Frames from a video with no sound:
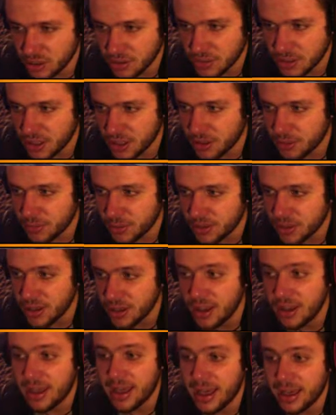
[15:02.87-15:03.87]
them there, but
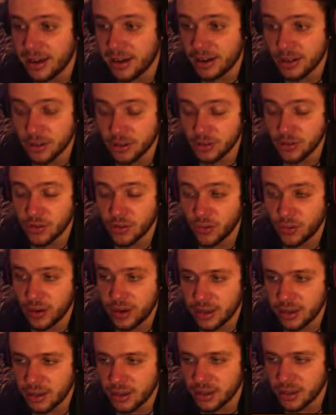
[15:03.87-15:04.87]
I really don't know
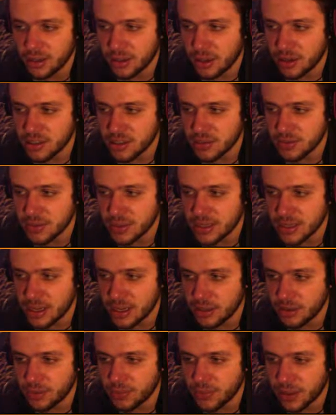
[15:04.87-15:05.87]
why Kharazim
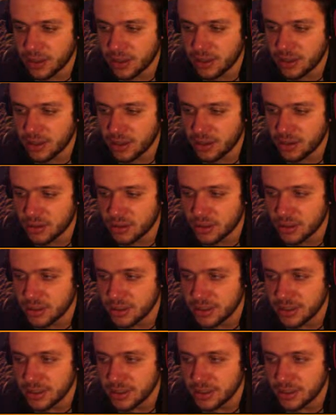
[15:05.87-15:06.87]
decided to back it out.
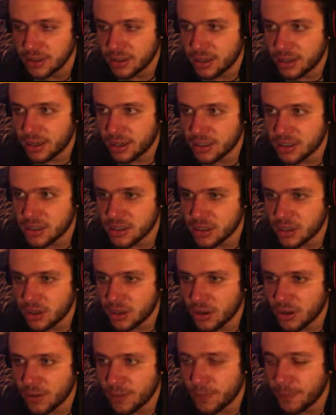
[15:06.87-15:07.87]
Alright,
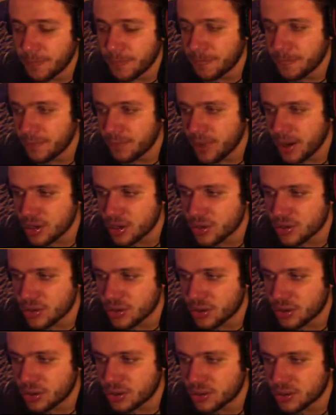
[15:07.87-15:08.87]
so managed to
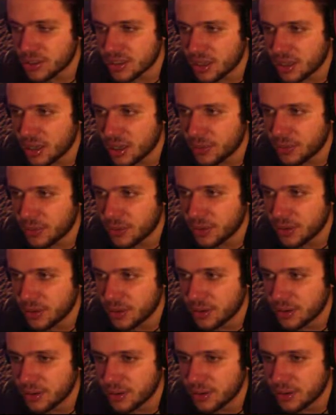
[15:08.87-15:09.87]
secure this camp.
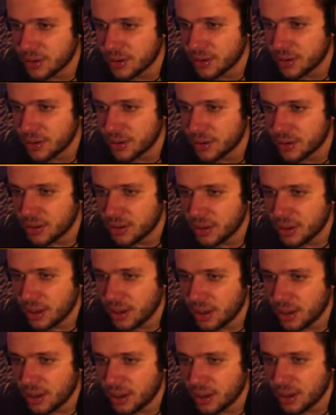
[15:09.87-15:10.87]

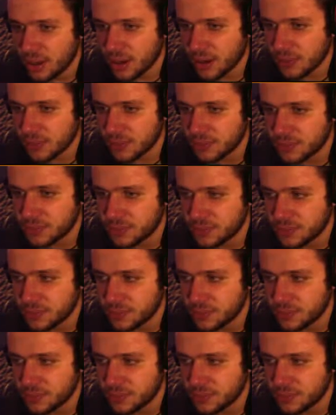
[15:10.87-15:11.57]
Um,